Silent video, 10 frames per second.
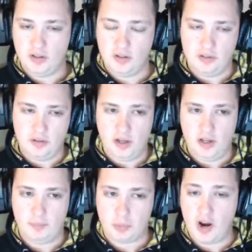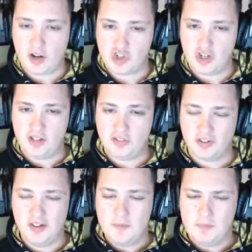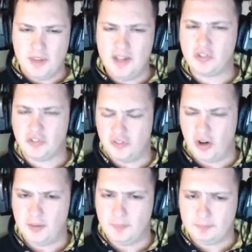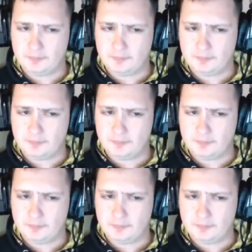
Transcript: proc chance, it's fun.